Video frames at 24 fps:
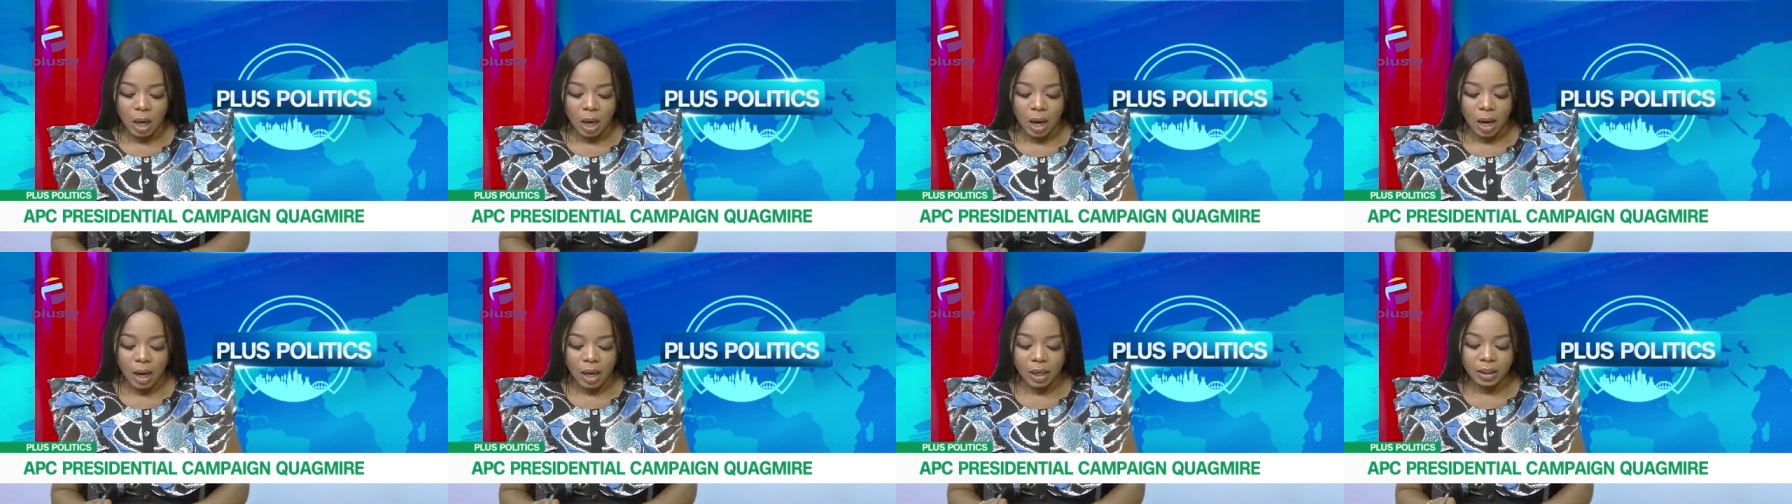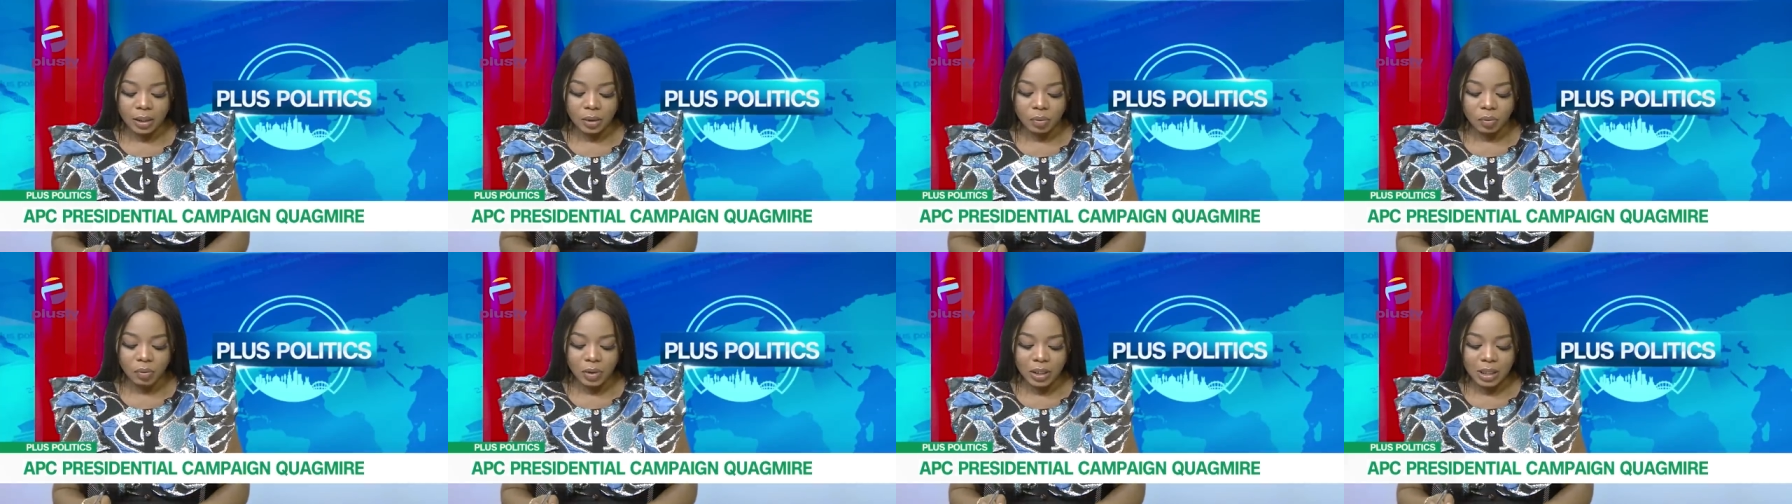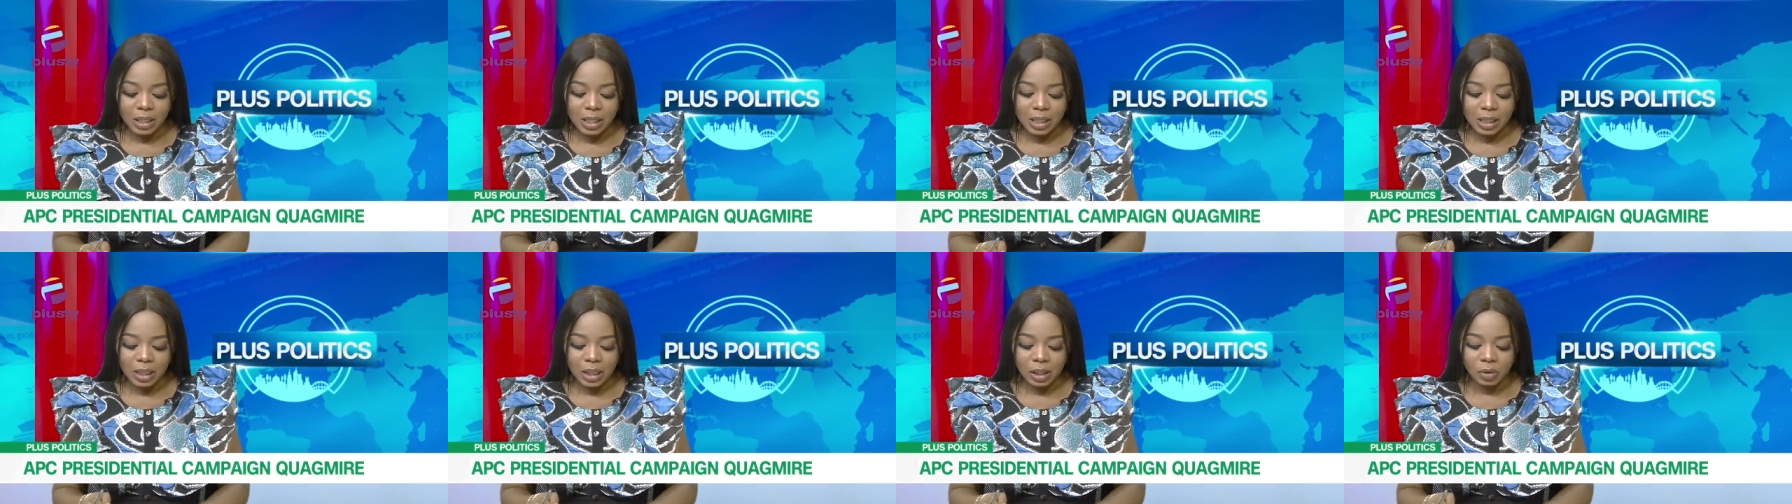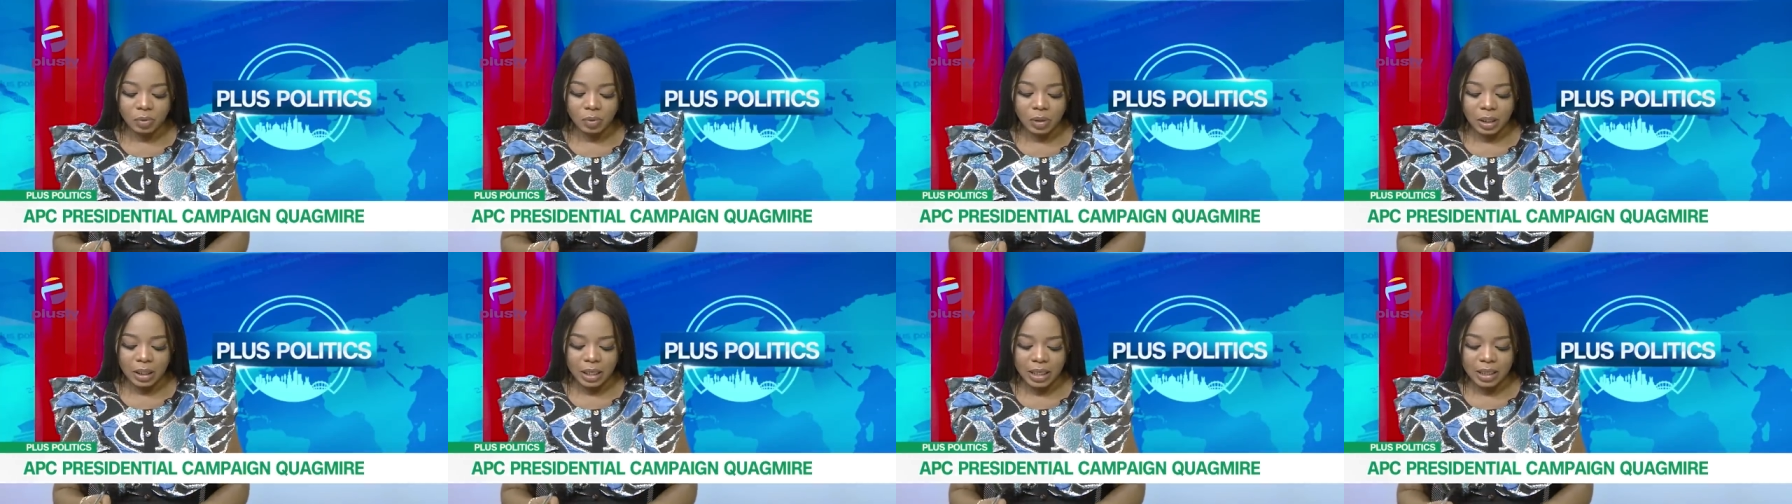uh, in the recently
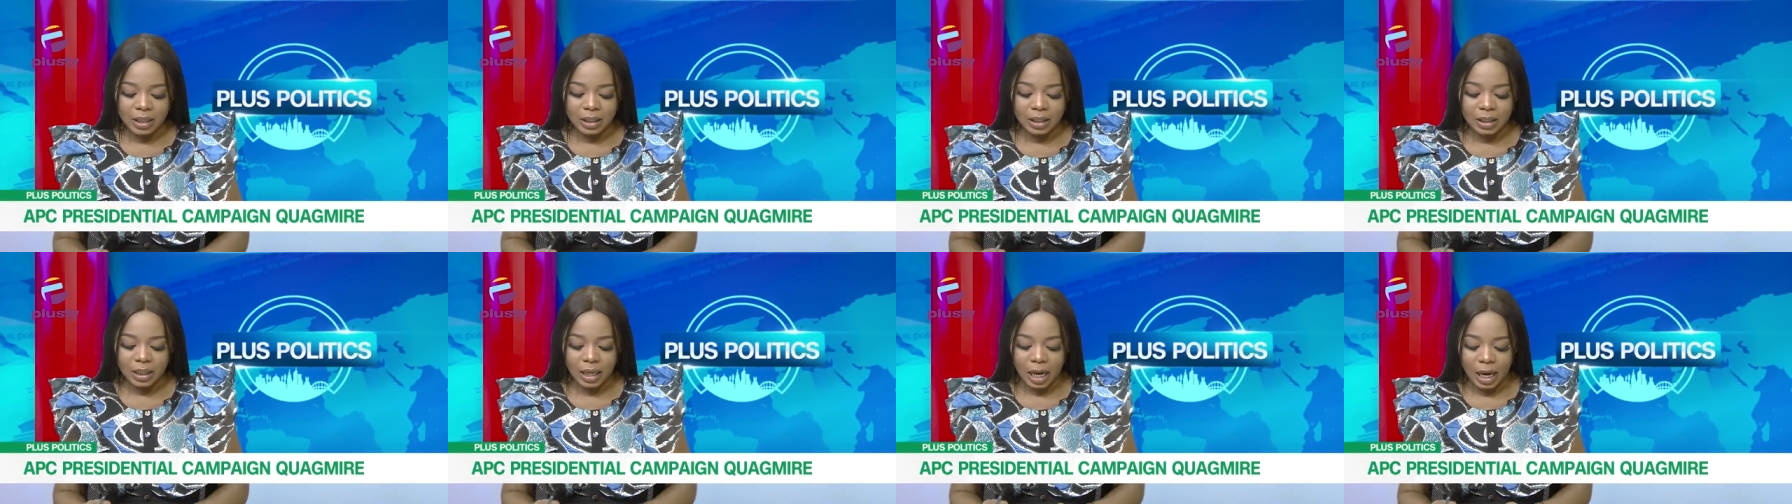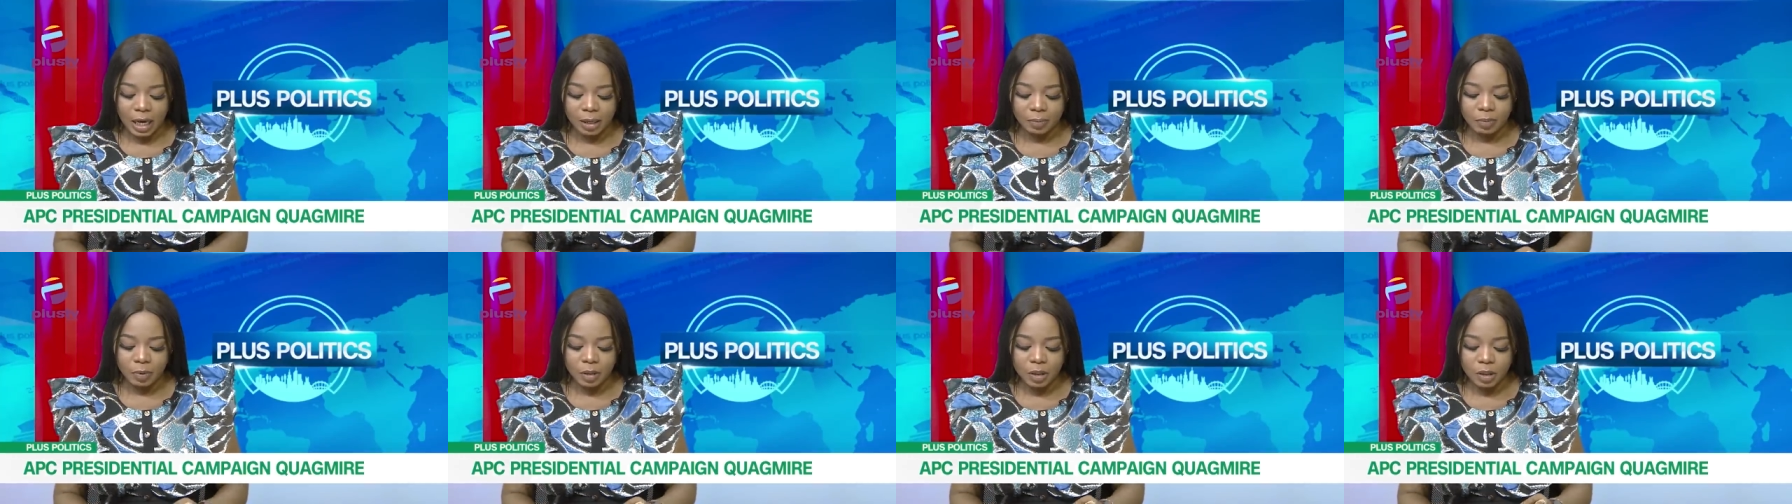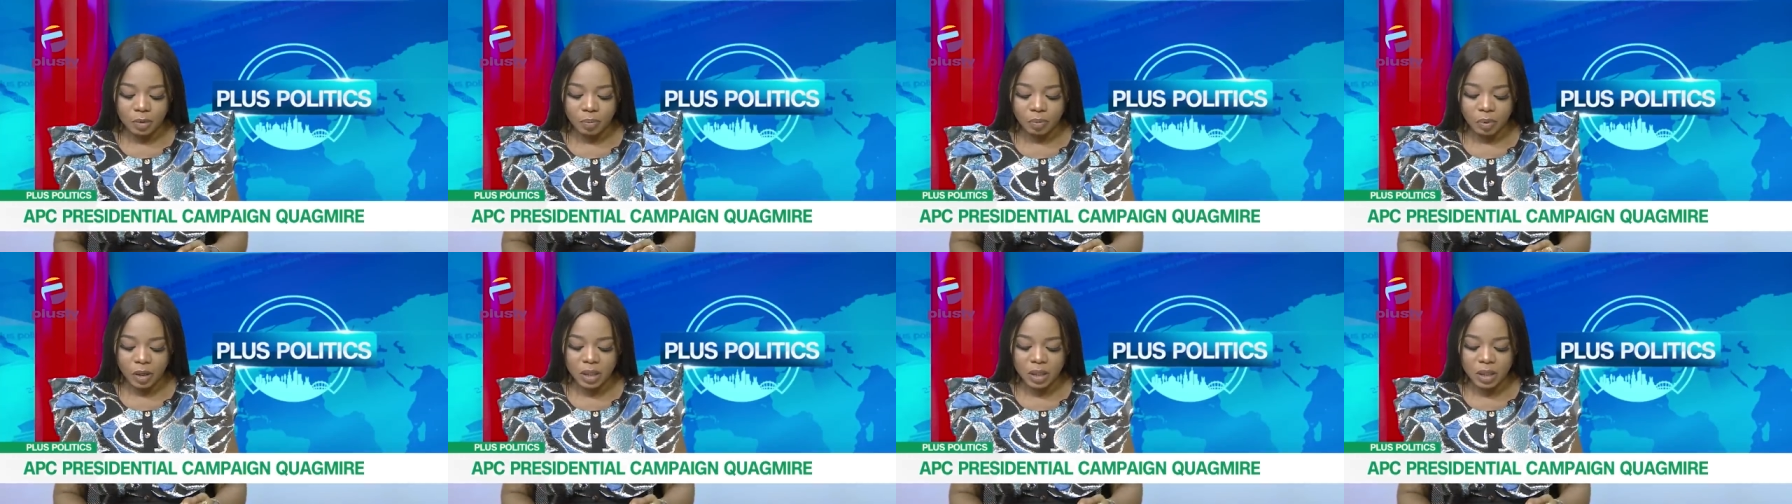released APC